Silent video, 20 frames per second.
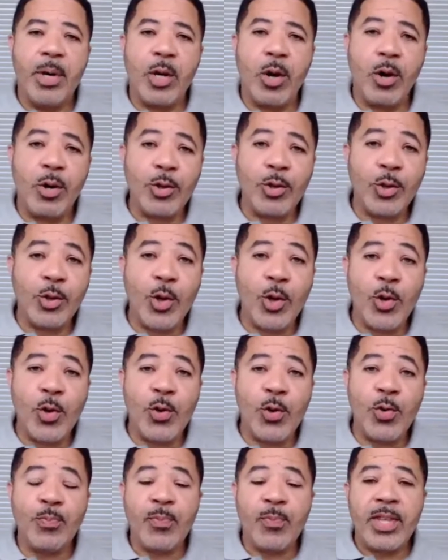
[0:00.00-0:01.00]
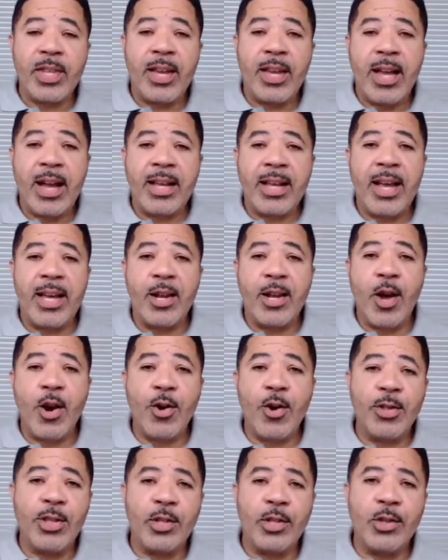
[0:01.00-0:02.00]
But also, I kind of
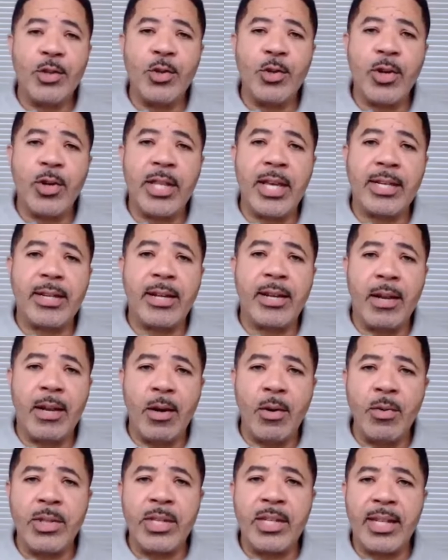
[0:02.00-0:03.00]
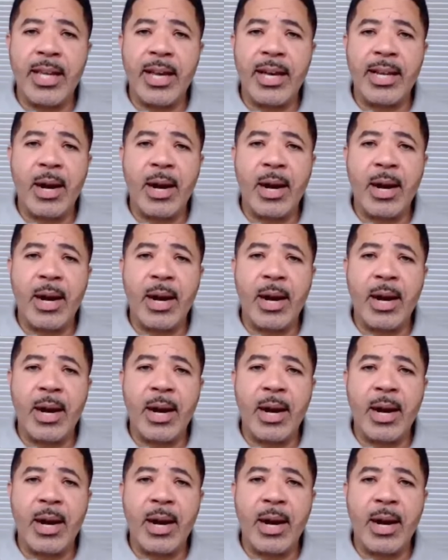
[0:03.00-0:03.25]
heard that you're doing like a clothing line.